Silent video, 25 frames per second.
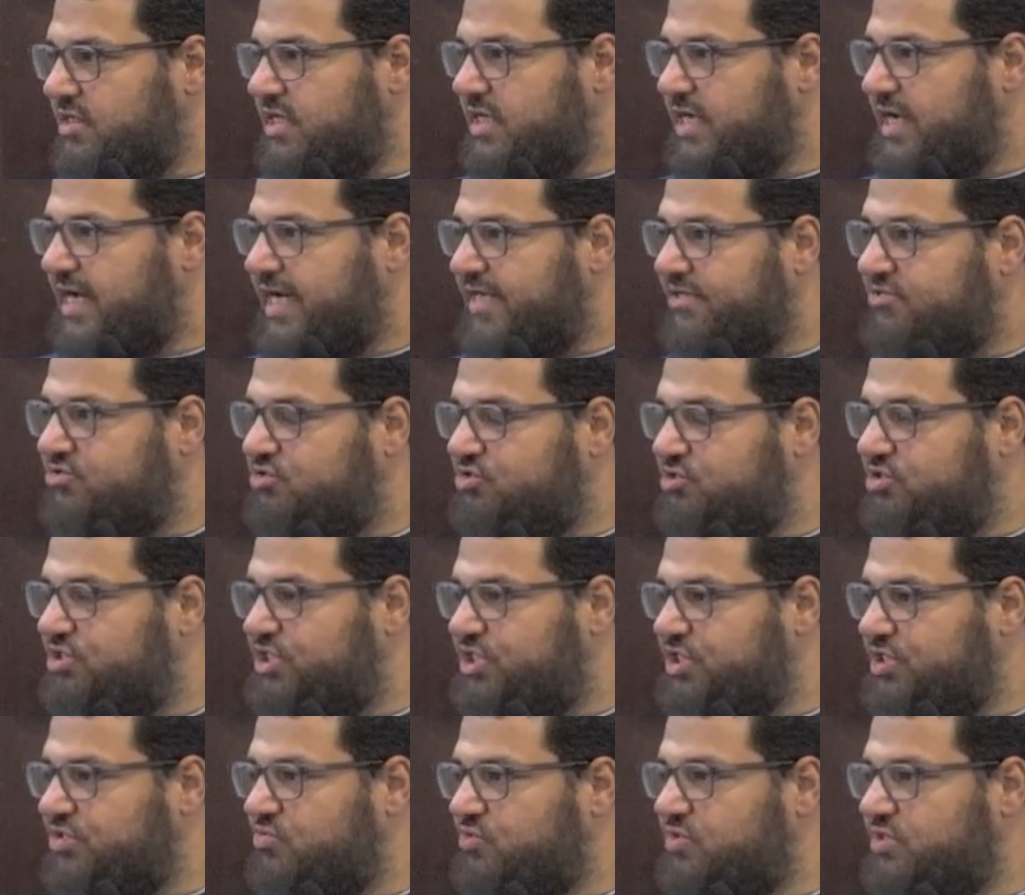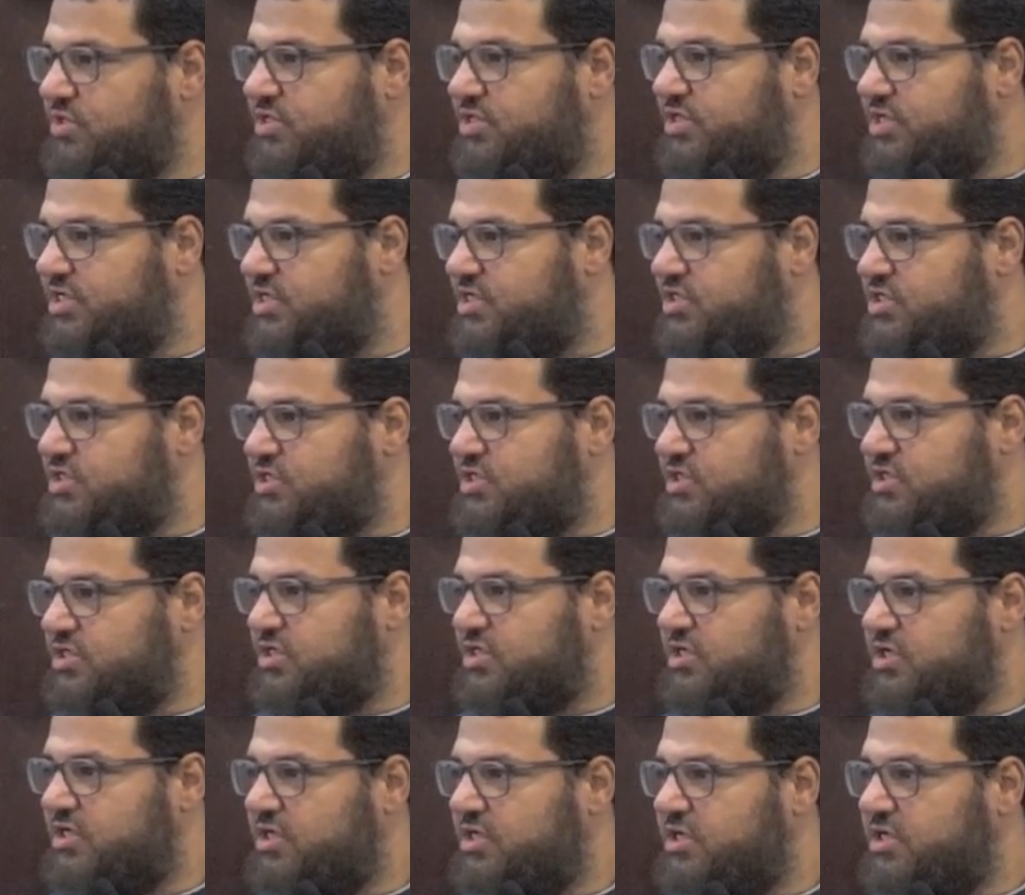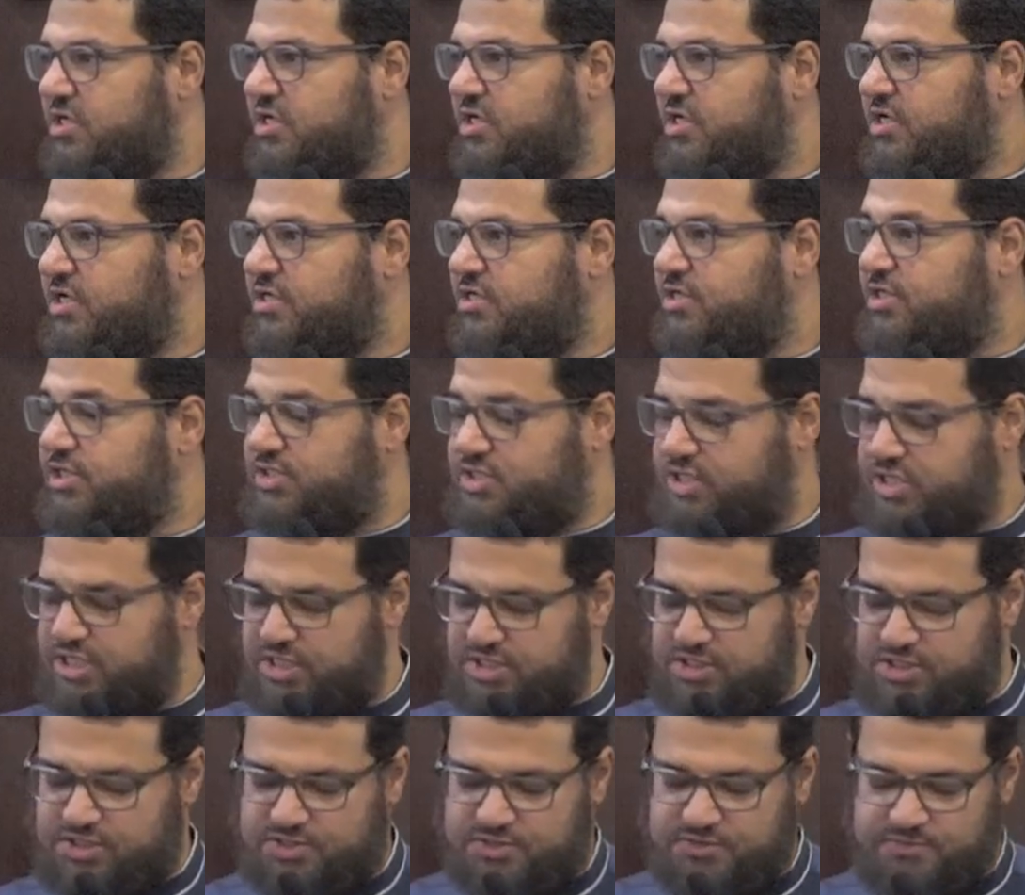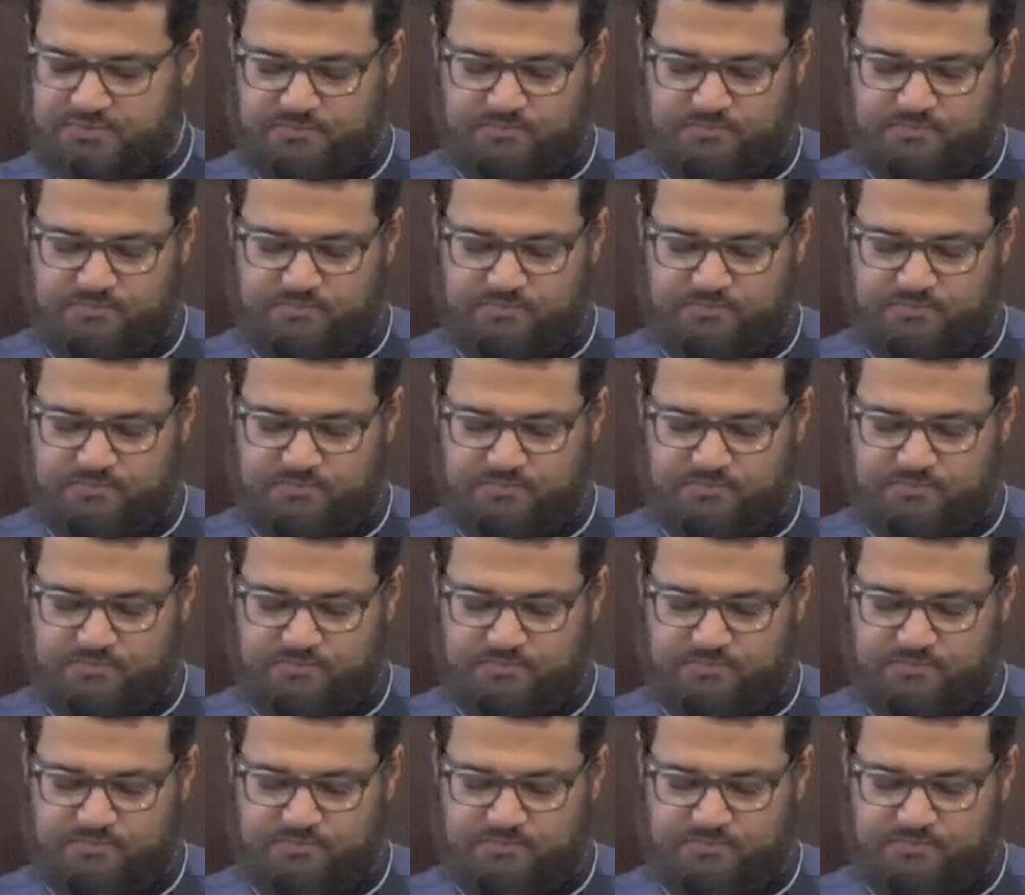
had to deal with this disease,